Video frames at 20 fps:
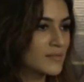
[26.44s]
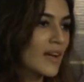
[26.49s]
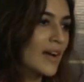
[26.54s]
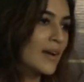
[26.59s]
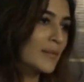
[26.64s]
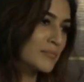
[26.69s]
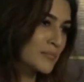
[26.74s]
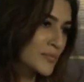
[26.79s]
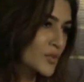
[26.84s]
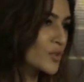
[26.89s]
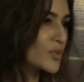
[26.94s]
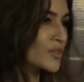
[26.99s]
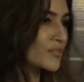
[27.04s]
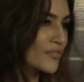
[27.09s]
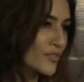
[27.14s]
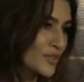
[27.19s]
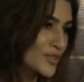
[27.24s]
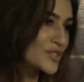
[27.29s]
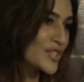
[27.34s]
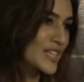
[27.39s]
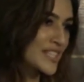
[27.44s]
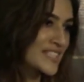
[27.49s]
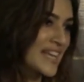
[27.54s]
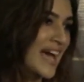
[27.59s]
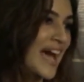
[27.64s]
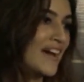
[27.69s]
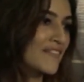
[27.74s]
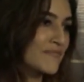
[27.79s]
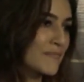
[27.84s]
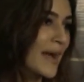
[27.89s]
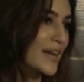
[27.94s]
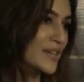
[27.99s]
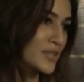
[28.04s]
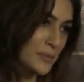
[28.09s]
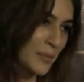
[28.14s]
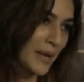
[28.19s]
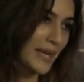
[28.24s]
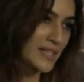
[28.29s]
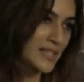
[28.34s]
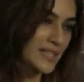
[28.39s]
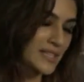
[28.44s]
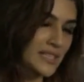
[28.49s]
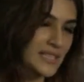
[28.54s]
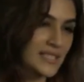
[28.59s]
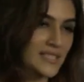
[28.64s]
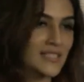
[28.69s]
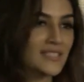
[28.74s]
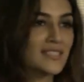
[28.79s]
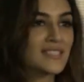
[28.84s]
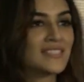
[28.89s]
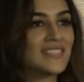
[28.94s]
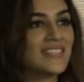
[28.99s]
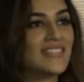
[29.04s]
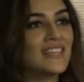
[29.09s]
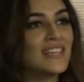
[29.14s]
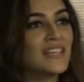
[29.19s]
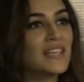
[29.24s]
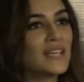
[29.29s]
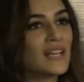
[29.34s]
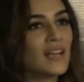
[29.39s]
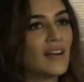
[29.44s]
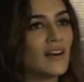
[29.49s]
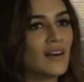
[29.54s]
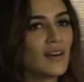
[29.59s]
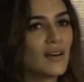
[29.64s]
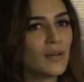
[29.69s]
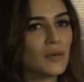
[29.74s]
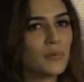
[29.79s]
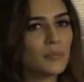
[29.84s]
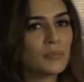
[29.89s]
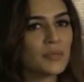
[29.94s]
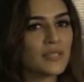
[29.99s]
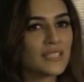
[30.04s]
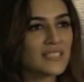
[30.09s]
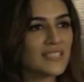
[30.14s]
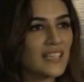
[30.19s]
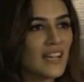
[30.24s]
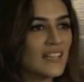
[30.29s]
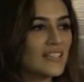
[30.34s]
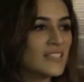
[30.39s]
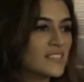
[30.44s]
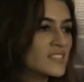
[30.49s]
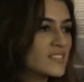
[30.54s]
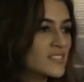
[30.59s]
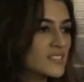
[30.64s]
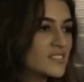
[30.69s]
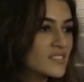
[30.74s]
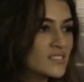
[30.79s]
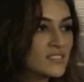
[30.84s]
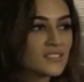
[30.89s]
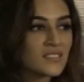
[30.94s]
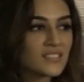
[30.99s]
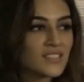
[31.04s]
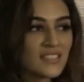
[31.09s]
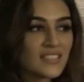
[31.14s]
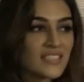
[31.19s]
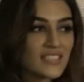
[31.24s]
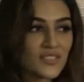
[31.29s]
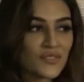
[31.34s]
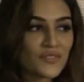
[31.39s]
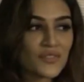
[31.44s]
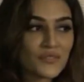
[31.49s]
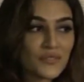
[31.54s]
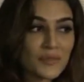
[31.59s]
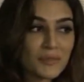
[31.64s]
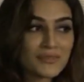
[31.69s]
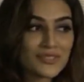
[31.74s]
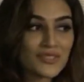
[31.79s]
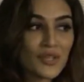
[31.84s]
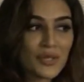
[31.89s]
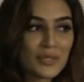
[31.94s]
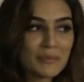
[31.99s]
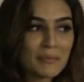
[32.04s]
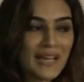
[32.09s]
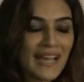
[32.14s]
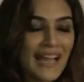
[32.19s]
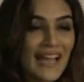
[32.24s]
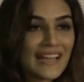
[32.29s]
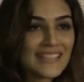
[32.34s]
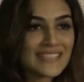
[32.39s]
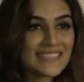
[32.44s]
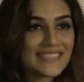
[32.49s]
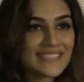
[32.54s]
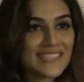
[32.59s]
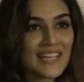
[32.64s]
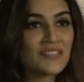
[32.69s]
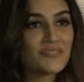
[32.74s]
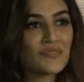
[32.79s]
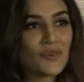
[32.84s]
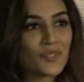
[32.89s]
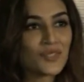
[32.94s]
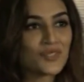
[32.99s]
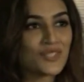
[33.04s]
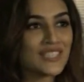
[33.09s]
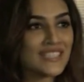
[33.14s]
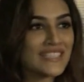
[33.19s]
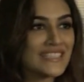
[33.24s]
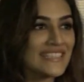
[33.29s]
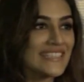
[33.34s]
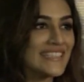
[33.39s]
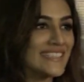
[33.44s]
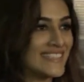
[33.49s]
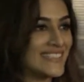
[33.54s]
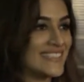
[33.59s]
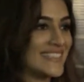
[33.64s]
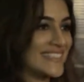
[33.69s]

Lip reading: I'm going to, for a change, have back-to-back releases. But yeah, it's the release of the film is not in my hands, unfortunately.